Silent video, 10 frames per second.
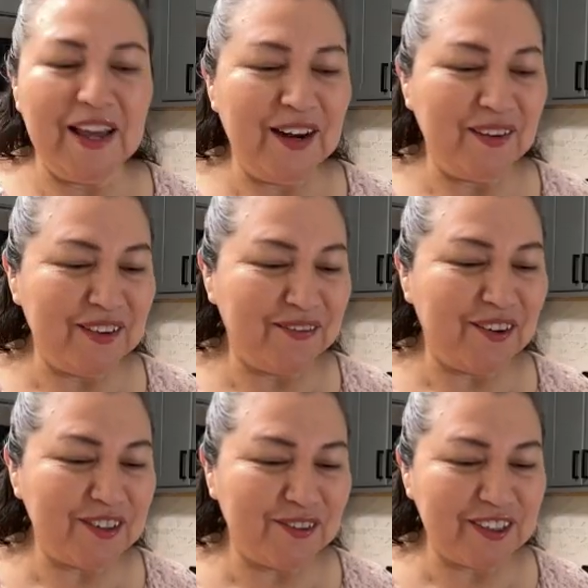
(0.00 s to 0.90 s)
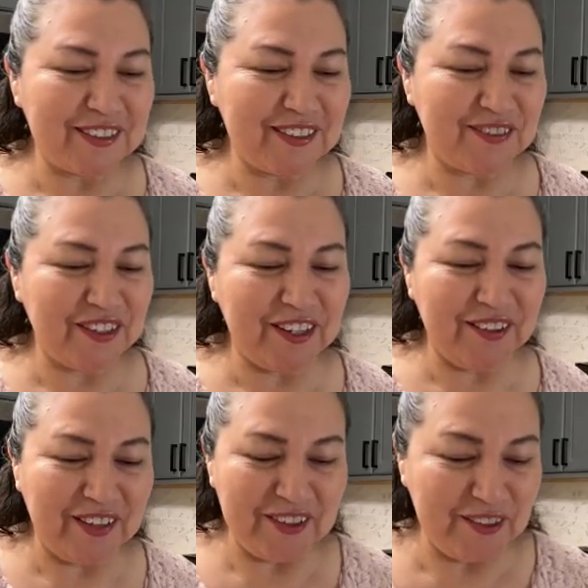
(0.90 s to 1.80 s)
Looking forward to watching this
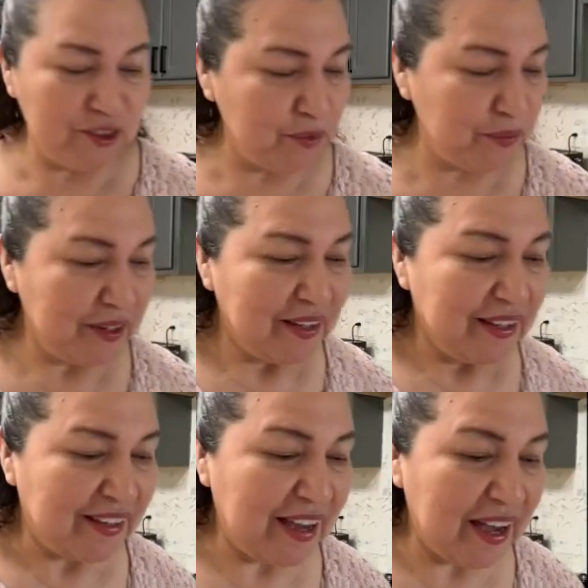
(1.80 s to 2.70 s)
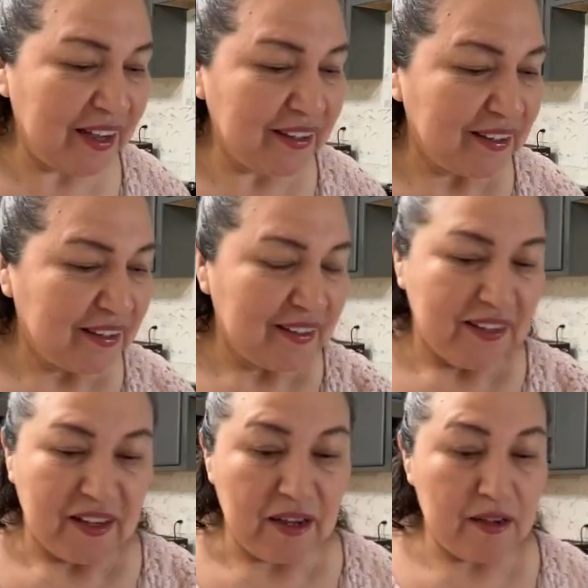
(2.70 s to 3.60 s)
video on YouTube. Yeah.
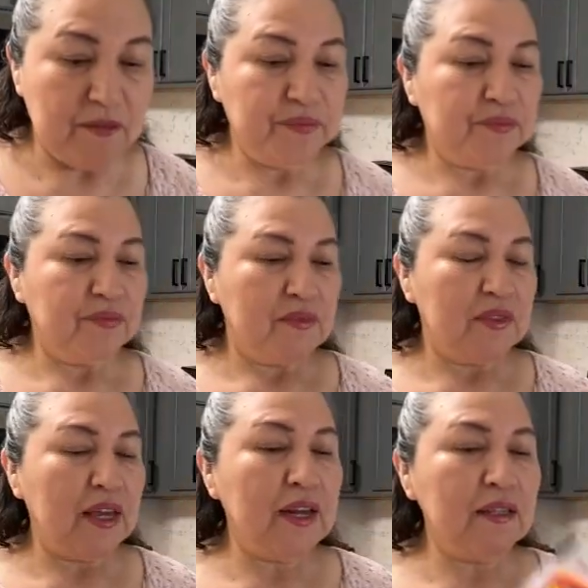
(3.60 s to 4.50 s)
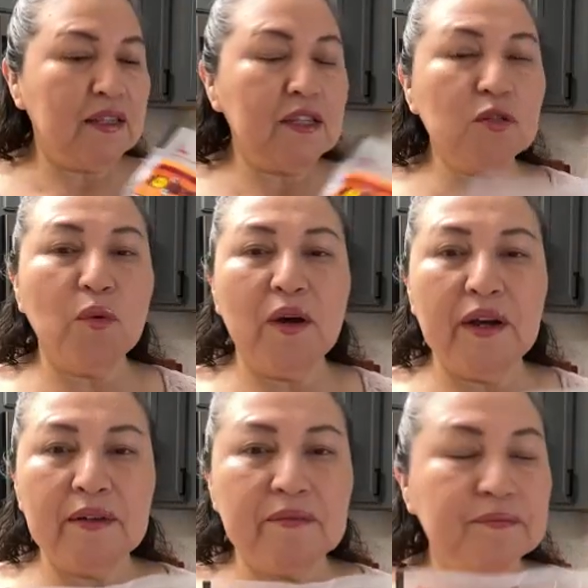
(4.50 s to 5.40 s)
Then this
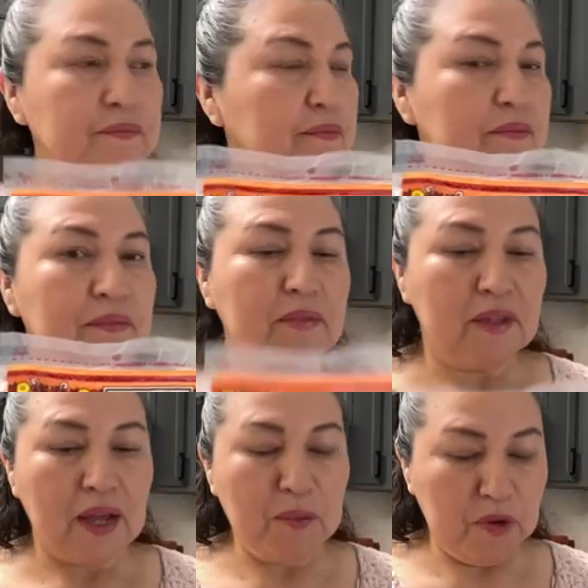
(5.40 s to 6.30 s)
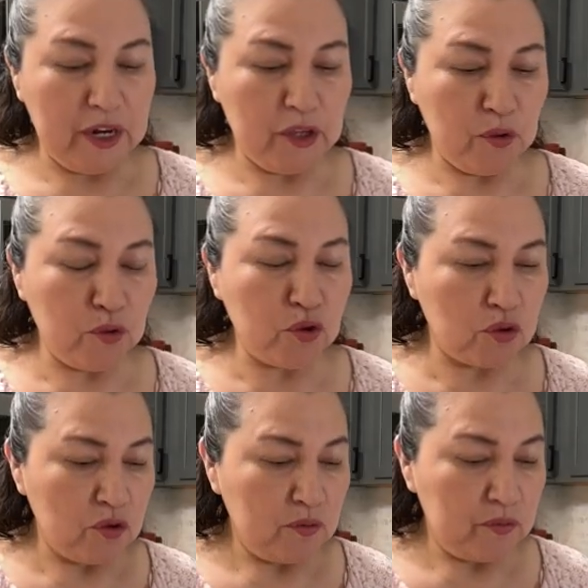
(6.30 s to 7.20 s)
one, I'm gonna use
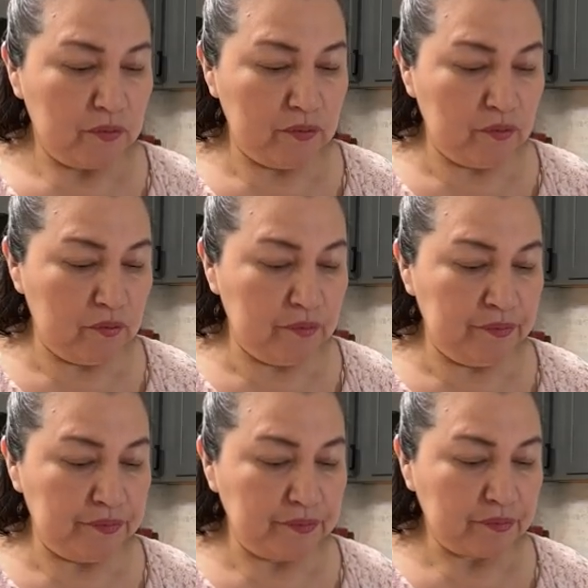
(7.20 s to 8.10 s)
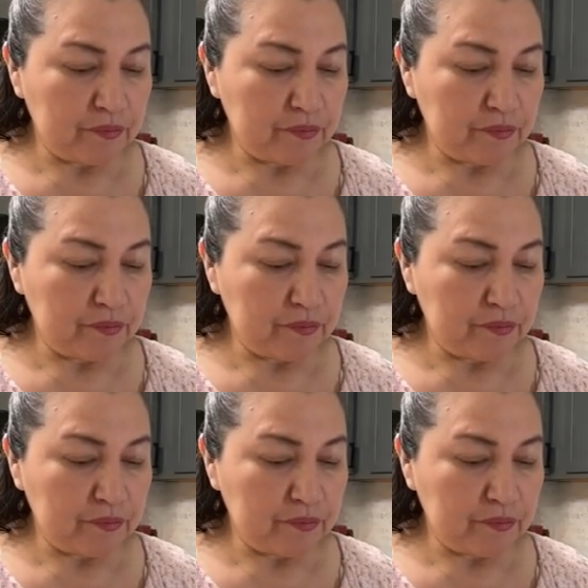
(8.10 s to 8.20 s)
I'm